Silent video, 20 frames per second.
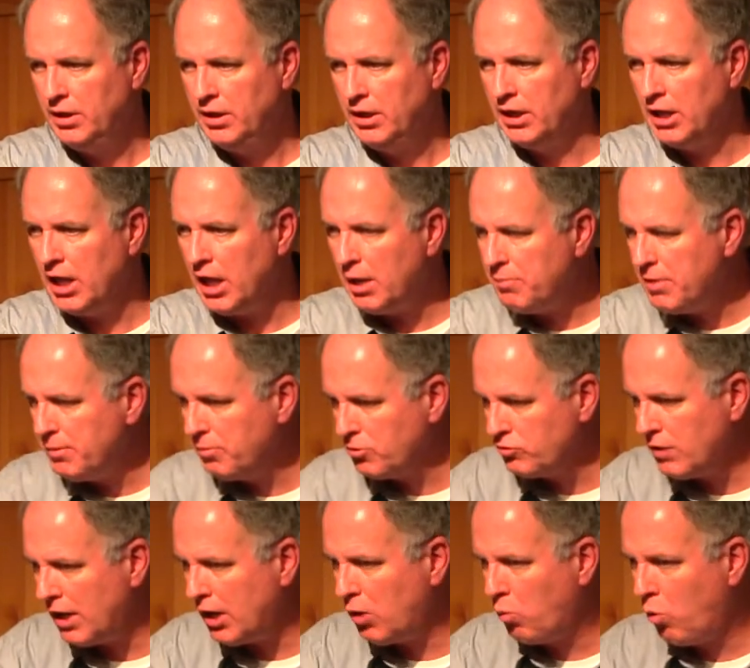And a lot of people
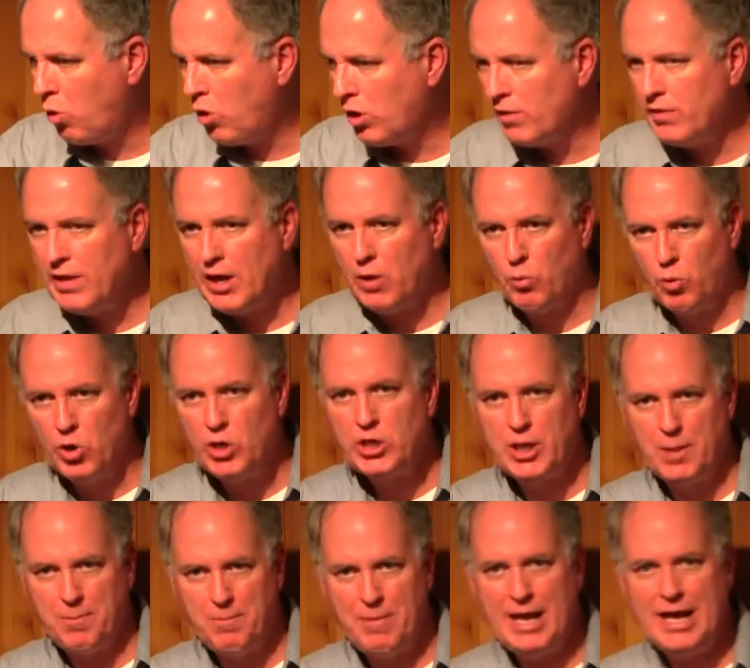try to water that word
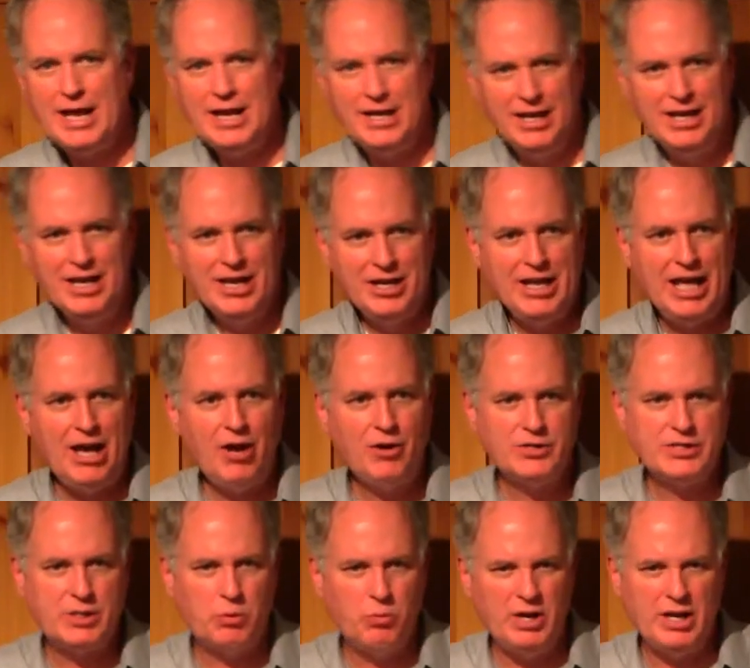command down
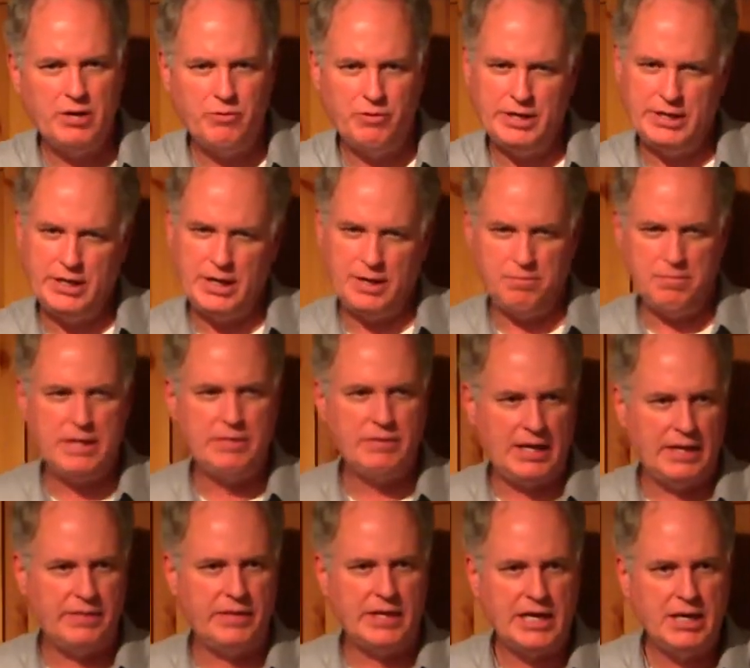and say, well, it really doesn't mean
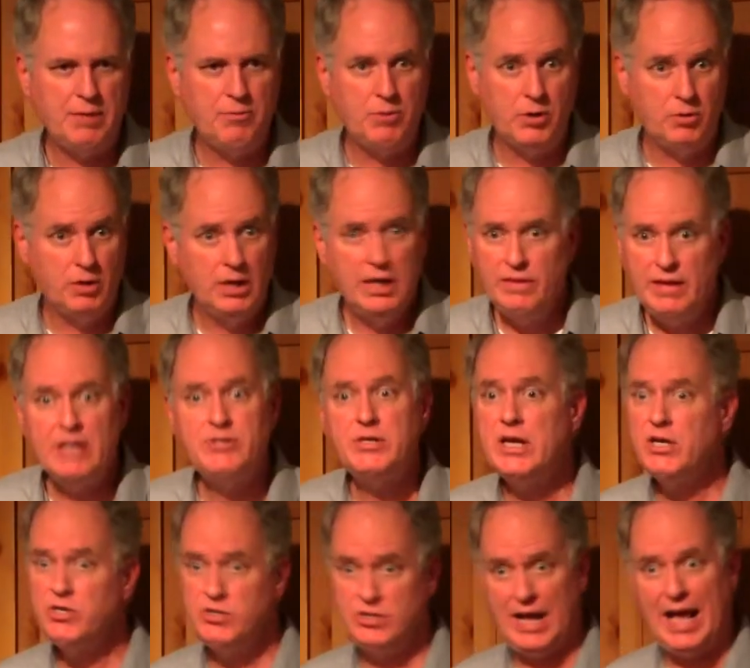that in the Hebrew. That's
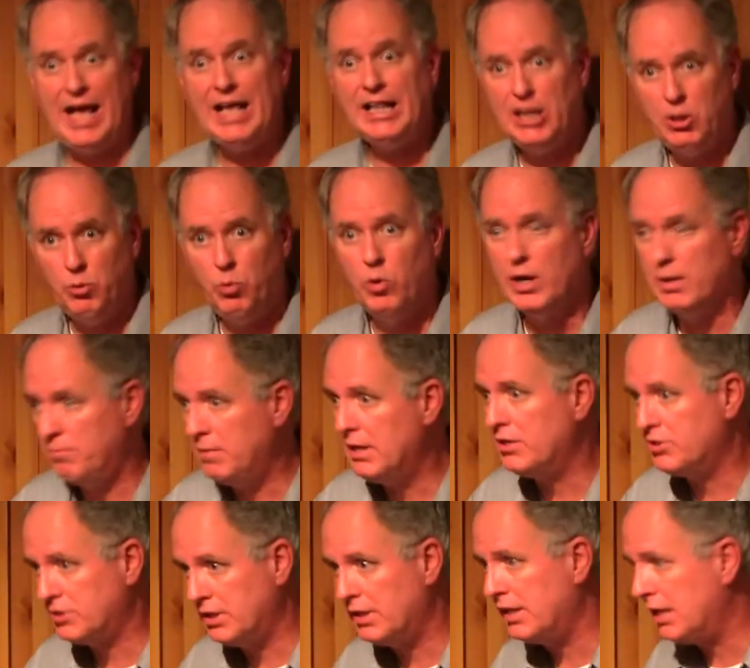exactly what it
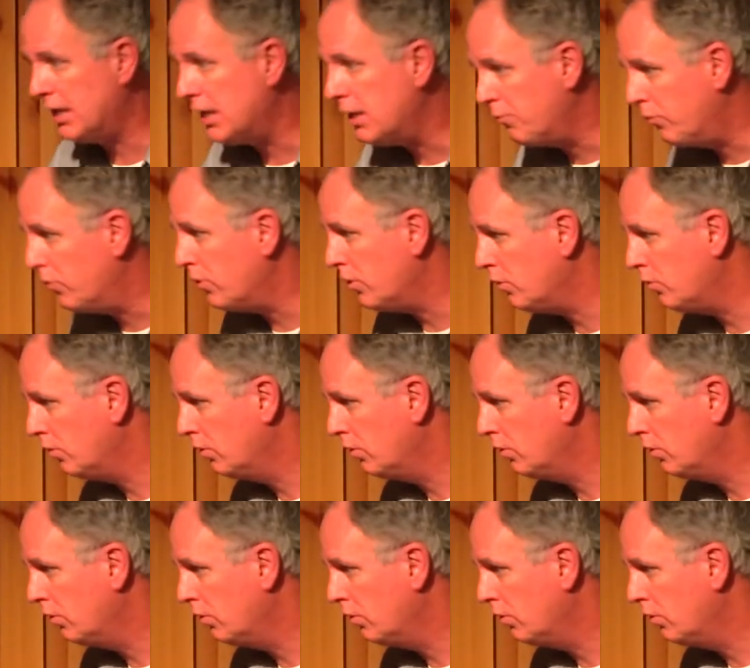means in the Hebrew.